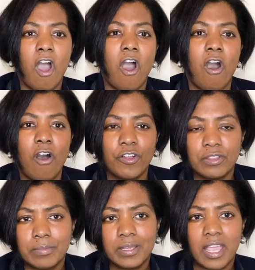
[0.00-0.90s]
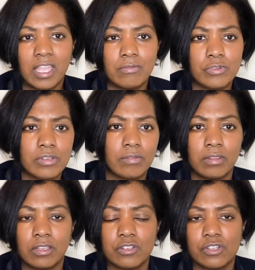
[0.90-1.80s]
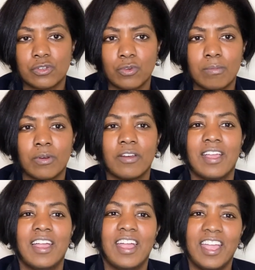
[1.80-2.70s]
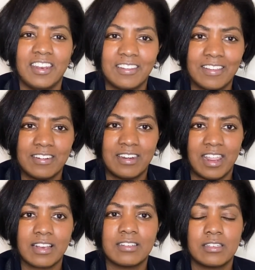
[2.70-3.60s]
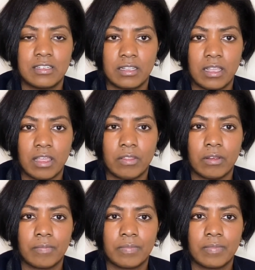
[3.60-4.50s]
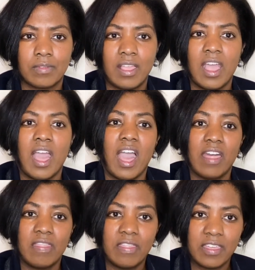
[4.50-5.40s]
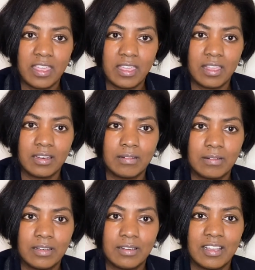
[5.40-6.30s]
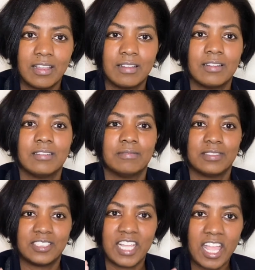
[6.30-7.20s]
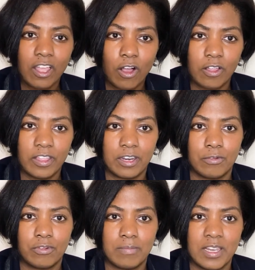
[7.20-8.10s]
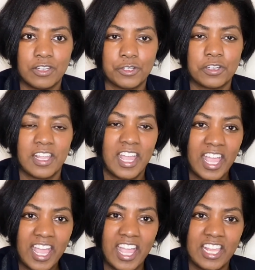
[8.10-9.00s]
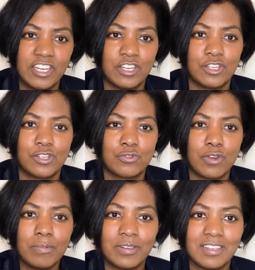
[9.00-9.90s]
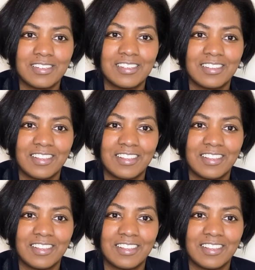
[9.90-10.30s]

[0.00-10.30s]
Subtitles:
all the behaviors of the consumer, and connect it together. And then take all that information and distribute it